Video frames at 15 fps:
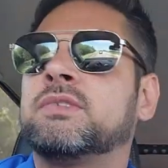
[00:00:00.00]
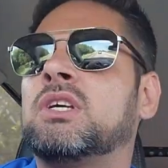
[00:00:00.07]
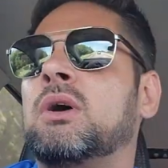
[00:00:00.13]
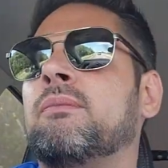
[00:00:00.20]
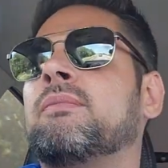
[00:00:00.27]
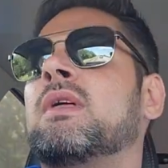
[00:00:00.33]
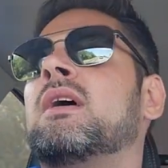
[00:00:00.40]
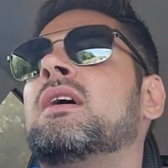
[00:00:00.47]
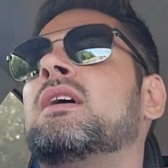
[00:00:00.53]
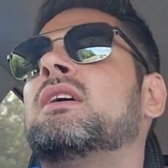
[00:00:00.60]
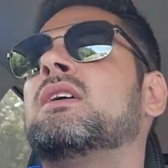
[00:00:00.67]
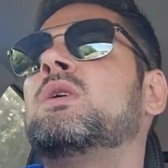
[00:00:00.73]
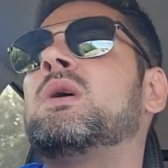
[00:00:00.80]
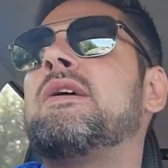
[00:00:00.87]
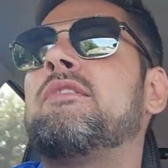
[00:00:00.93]
So
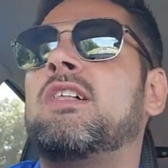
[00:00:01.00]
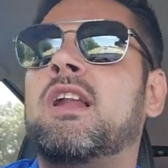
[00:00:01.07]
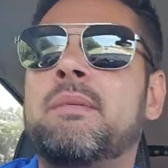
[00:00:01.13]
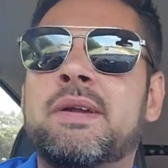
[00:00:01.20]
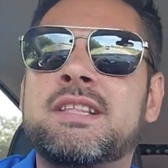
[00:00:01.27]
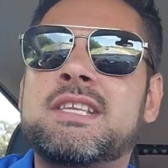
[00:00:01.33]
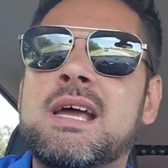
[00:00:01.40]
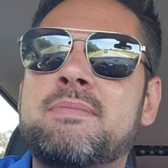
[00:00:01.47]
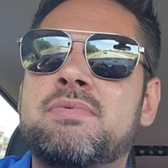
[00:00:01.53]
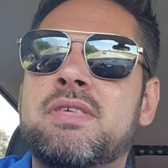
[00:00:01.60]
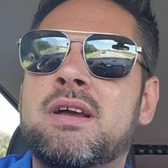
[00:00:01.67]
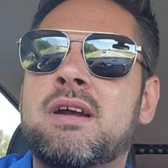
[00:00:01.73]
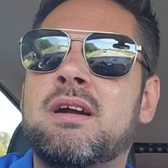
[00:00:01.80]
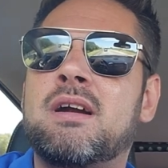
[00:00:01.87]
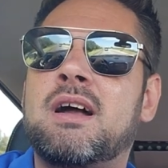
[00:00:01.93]
you have a little bit of depth
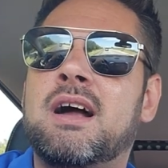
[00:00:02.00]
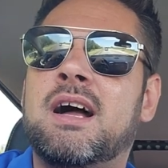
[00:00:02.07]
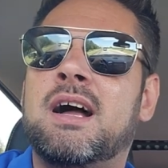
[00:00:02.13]
there.